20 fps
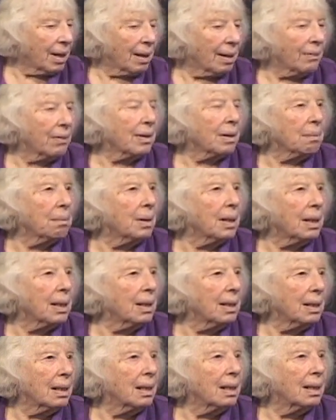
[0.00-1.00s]
having the time me.
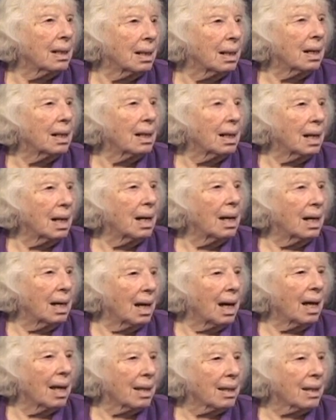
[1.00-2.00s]
to do this for
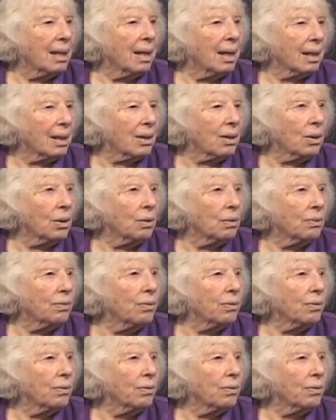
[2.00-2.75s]
us. We and appreciate thank you it.